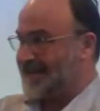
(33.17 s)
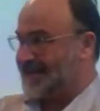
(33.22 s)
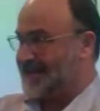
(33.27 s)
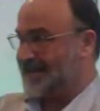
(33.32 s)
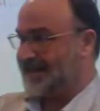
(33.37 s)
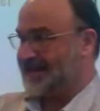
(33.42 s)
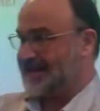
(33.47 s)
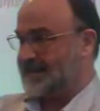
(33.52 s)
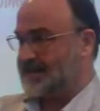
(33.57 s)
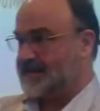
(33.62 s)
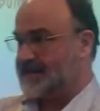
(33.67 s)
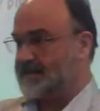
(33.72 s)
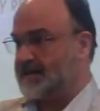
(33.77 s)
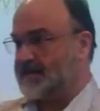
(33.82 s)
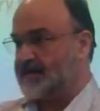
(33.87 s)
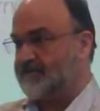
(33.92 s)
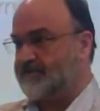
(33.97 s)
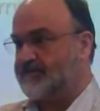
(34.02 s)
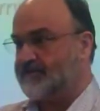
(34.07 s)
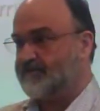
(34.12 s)
things instead
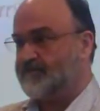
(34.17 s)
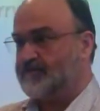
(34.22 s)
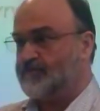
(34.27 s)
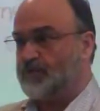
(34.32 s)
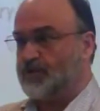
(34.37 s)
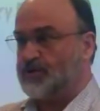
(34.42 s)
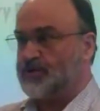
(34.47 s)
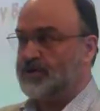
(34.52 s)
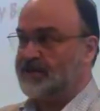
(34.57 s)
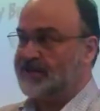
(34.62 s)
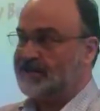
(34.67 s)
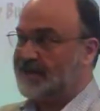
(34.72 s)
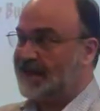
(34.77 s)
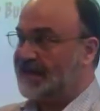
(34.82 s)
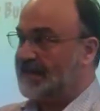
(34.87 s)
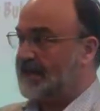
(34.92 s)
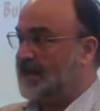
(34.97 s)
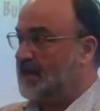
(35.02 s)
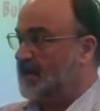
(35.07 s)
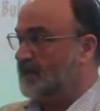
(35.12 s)
of watching
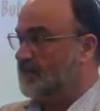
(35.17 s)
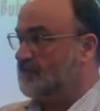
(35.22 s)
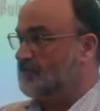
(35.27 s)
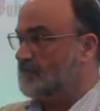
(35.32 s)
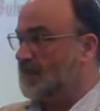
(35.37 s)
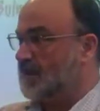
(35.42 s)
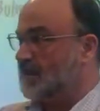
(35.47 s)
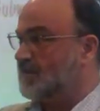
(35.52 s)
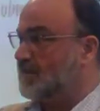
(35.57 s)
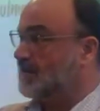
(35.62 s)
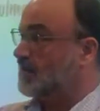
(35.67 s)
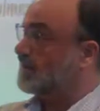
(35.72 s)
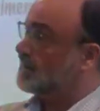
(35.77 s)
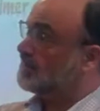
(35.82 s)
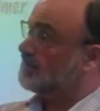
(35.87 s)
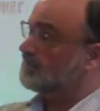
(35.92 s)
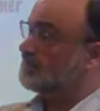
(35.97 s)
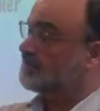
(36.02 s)
telly, basically.